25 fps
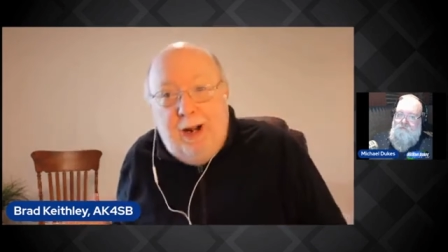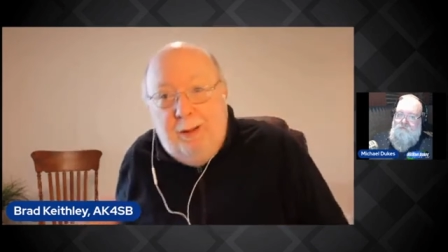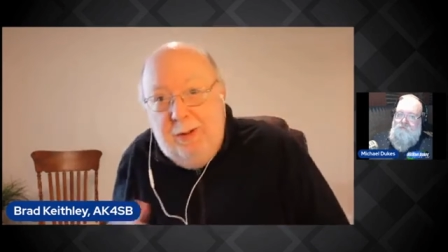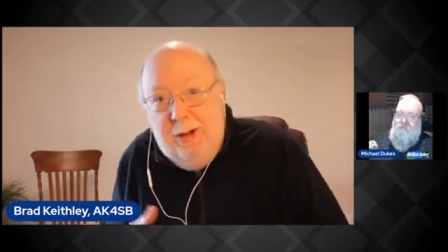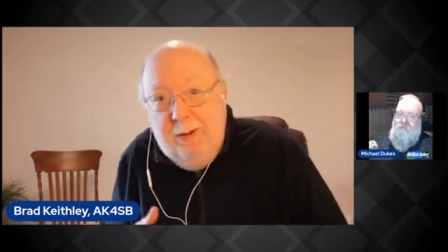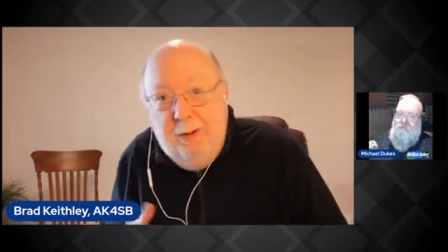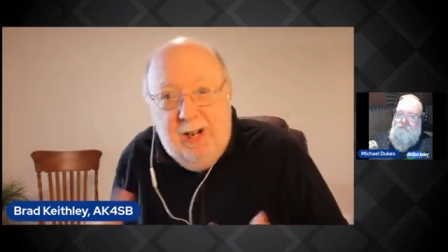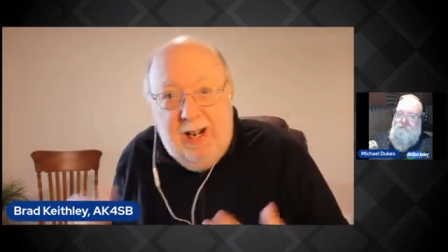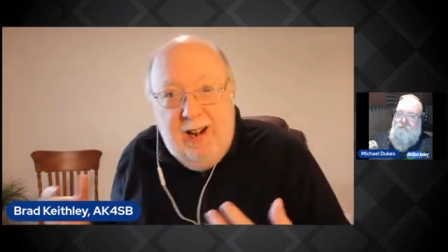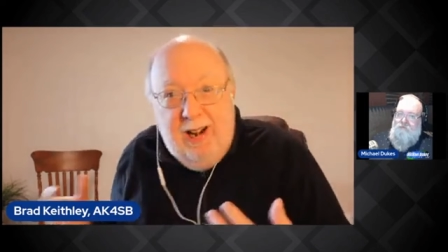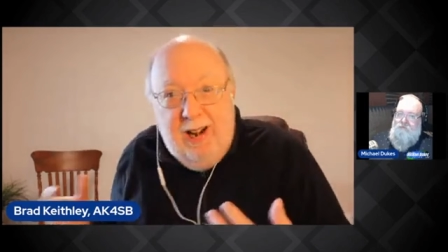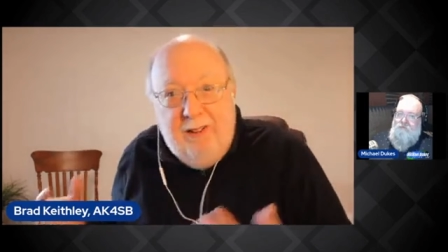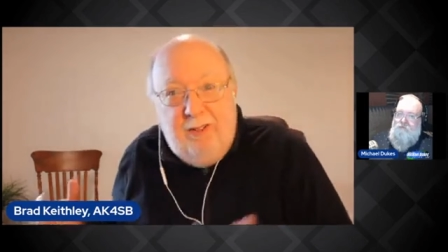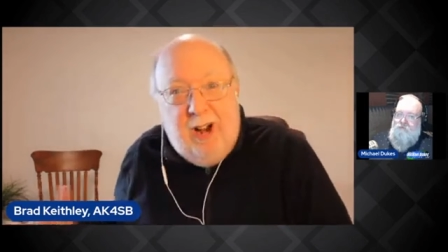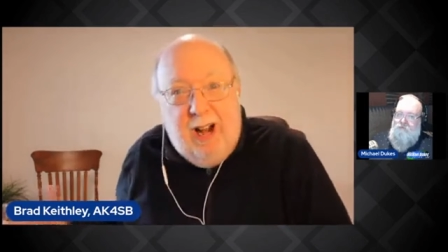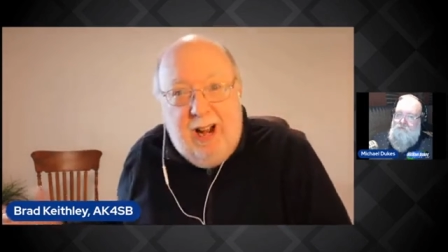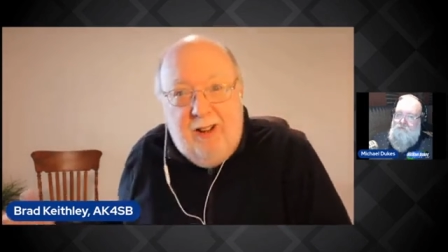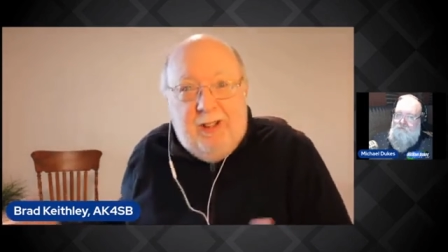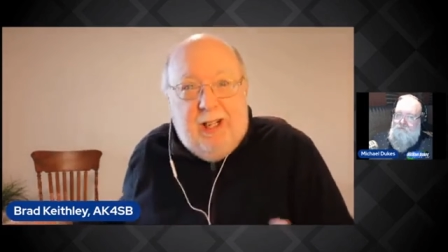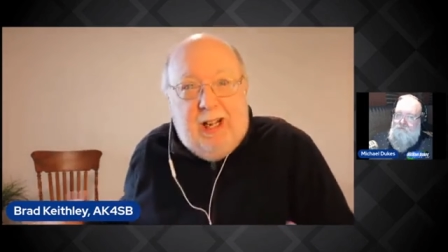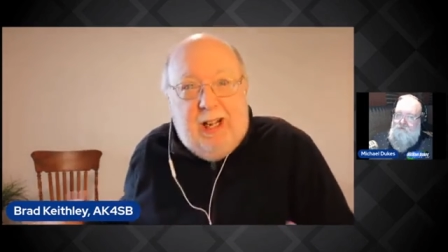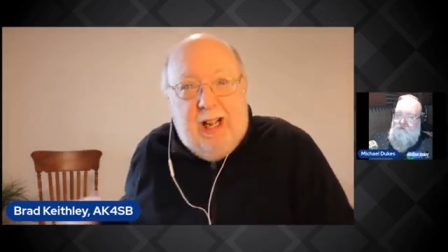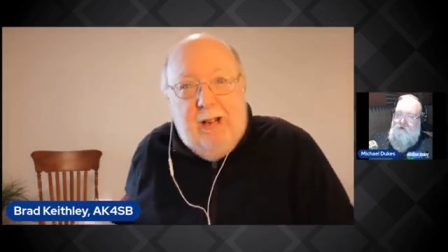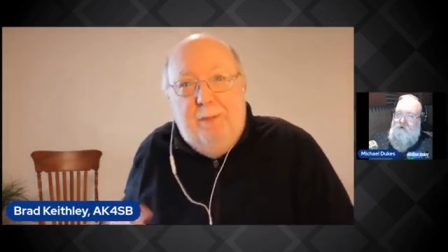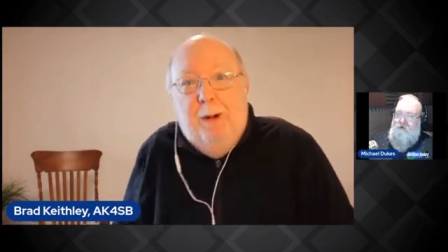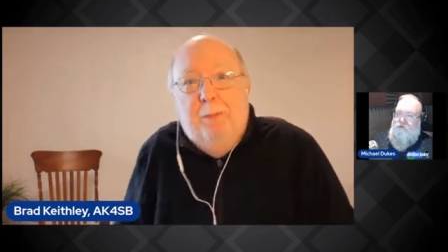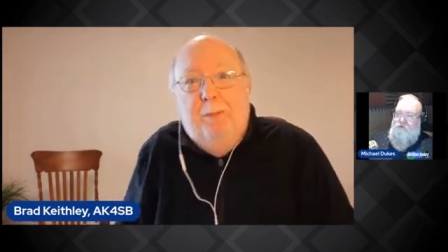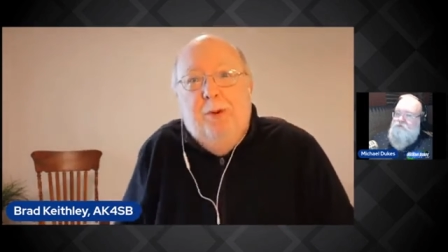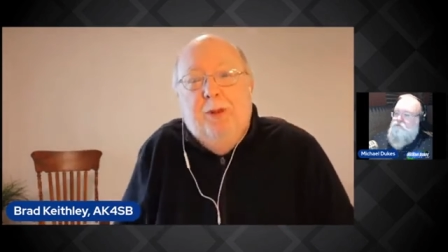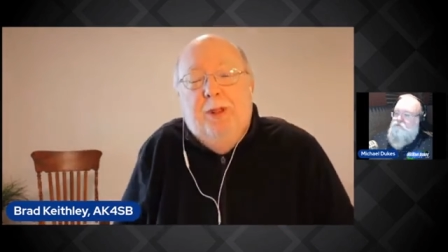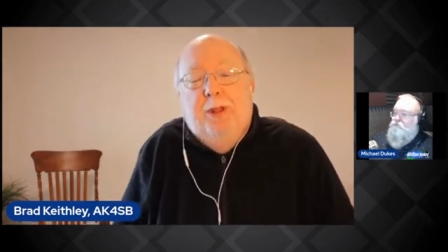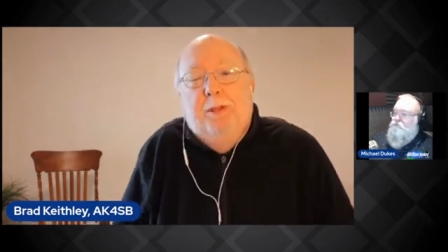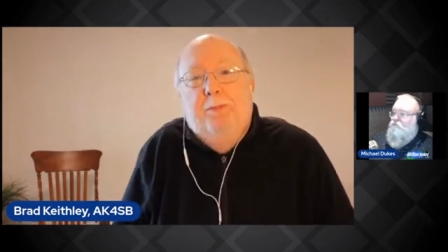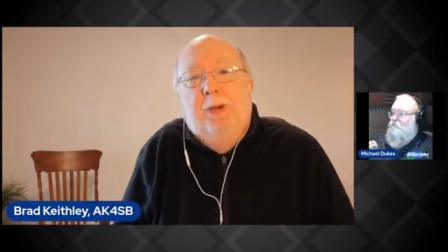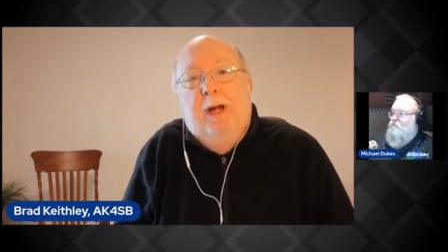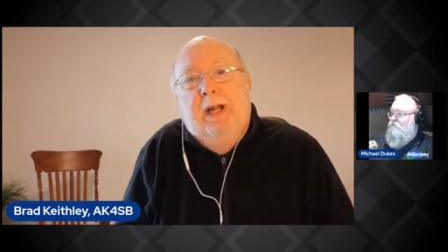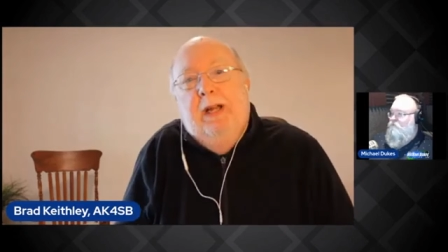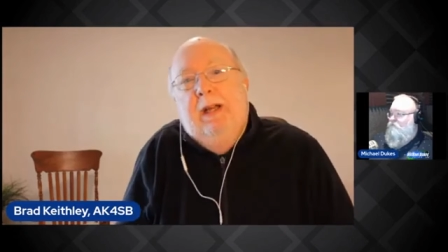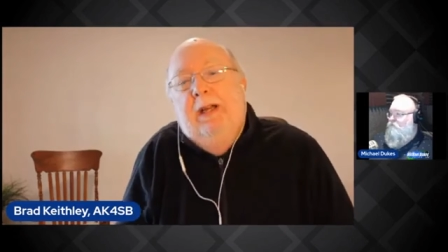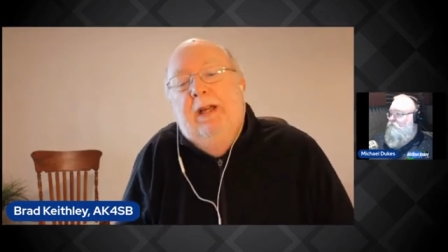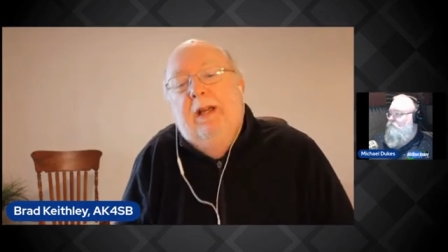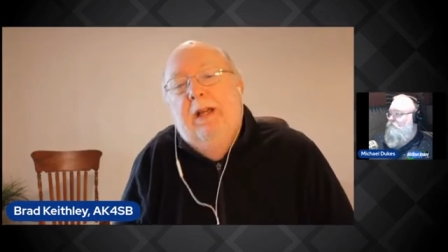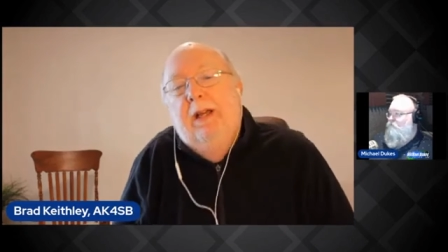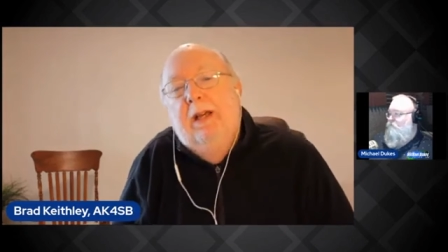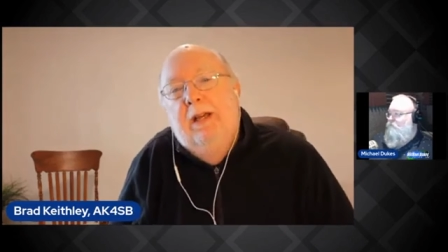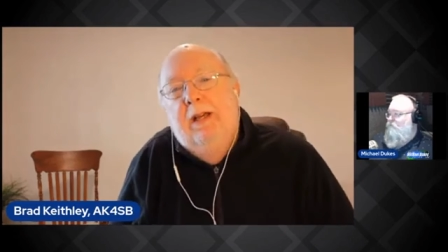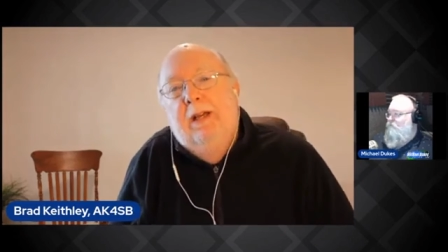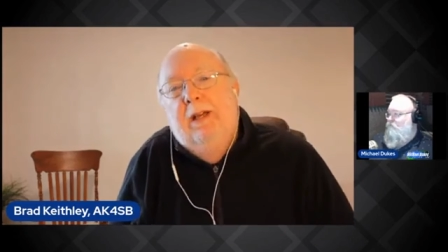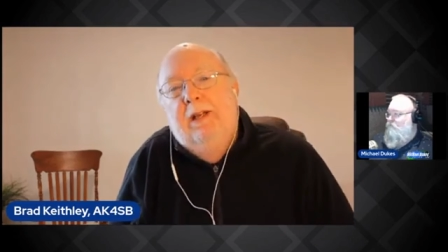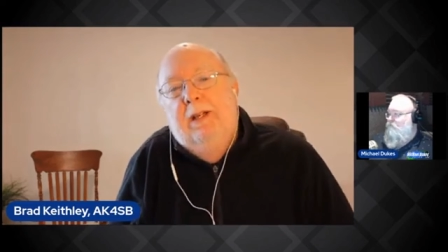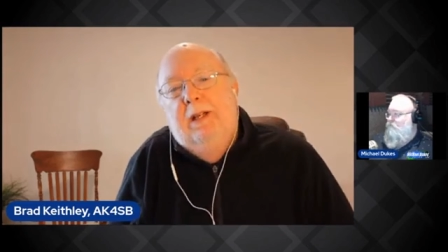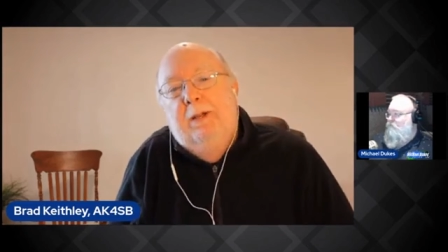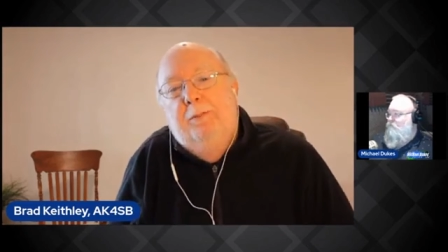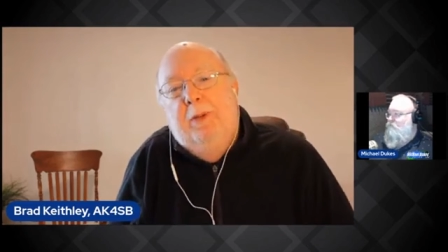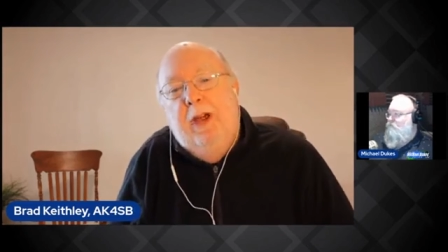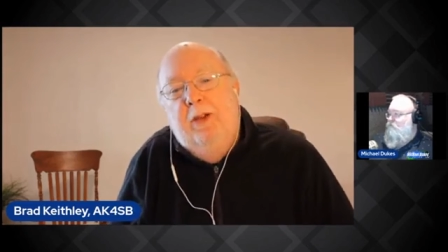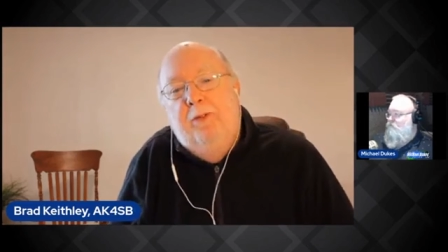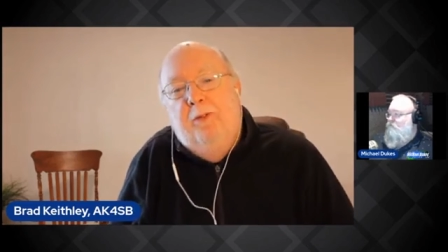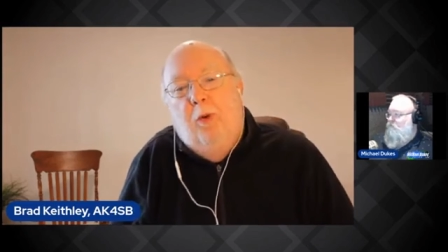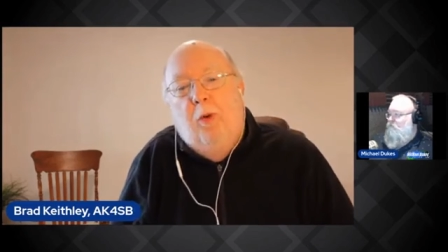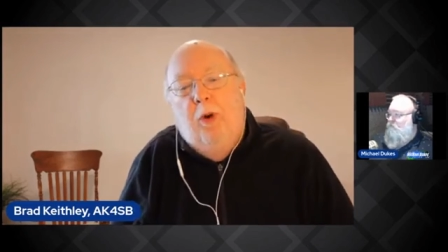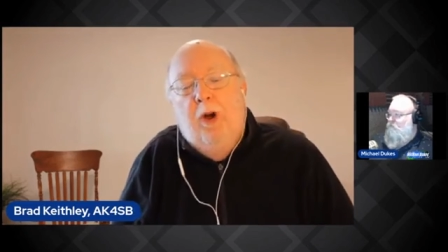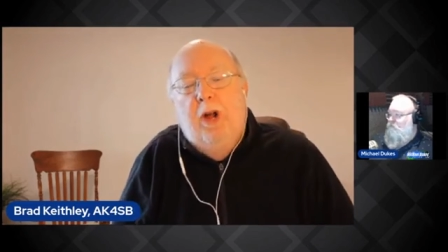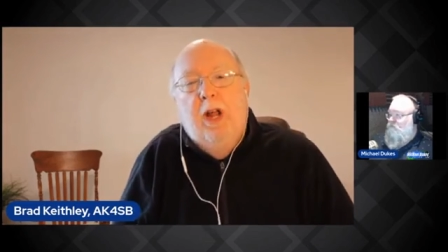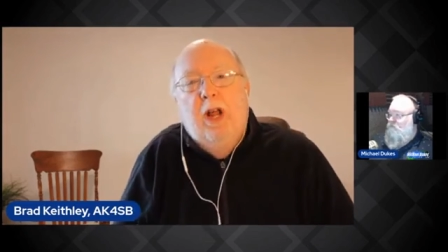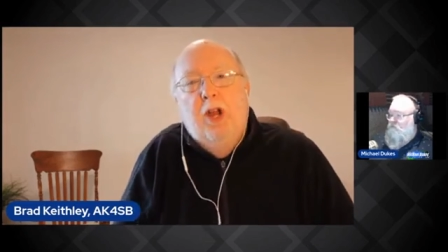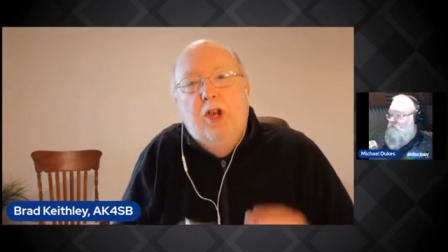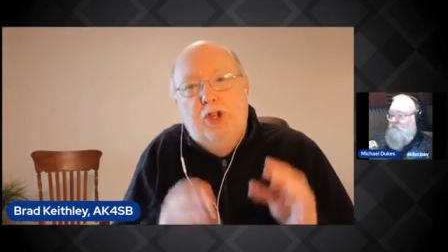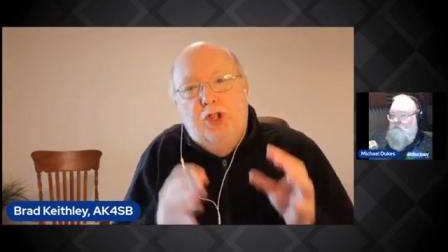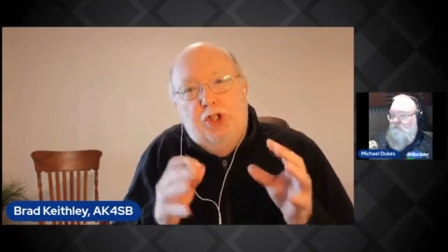I mean, we never have right. to come up with the money to pay for it.